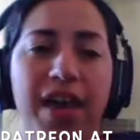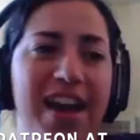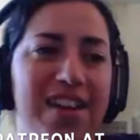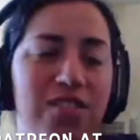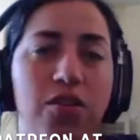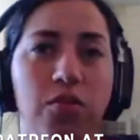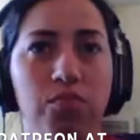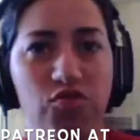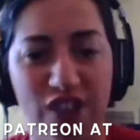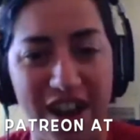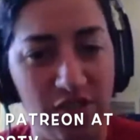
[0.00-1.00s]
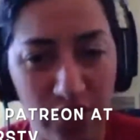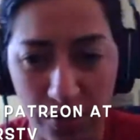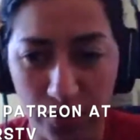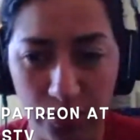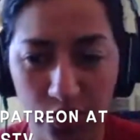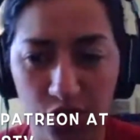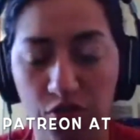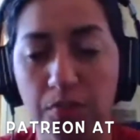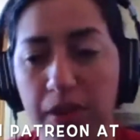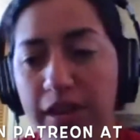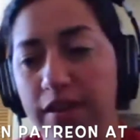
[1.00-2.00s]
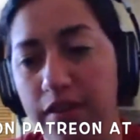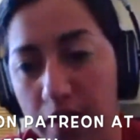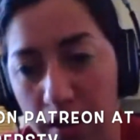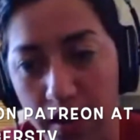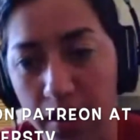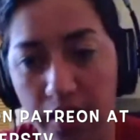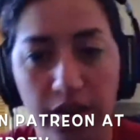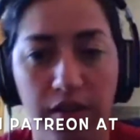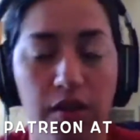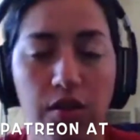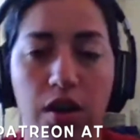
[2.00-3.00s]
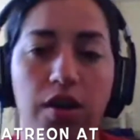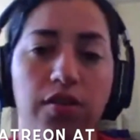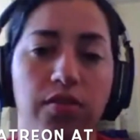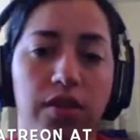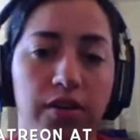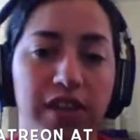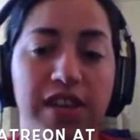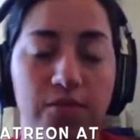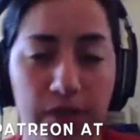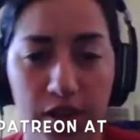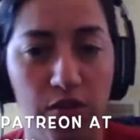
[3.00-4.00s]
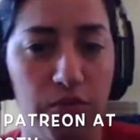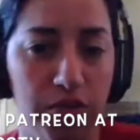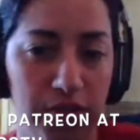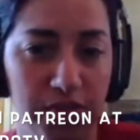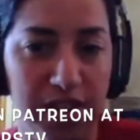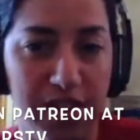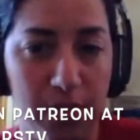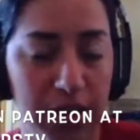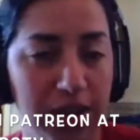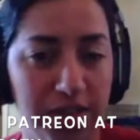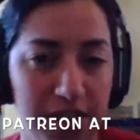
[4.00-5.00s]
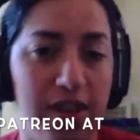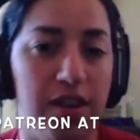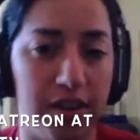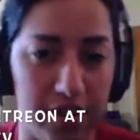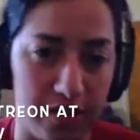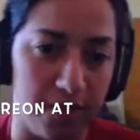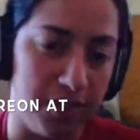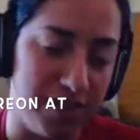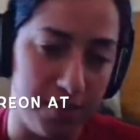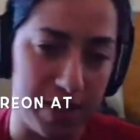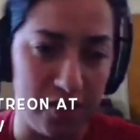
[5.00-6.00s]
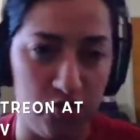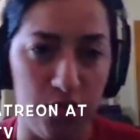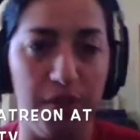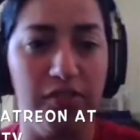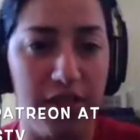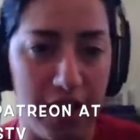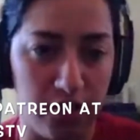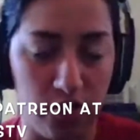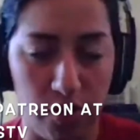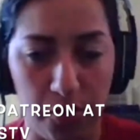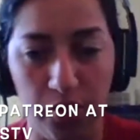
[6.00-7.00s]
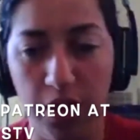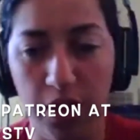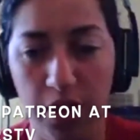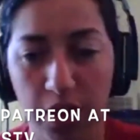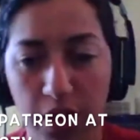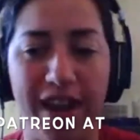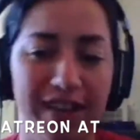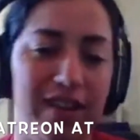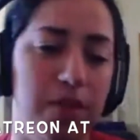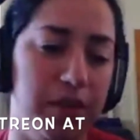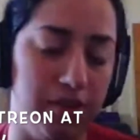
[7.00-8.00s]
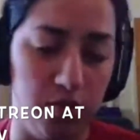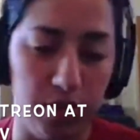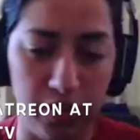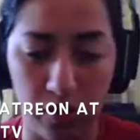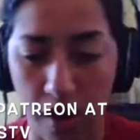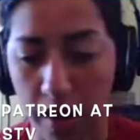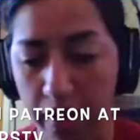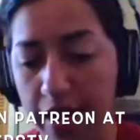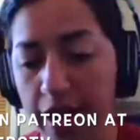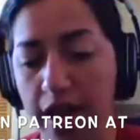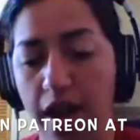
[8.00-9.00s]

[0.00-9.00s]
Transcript: They had, you know, Jack Jones should be a key figure for this team, and instead he got kicked off the team last year because he got in trouble with academics and with the law.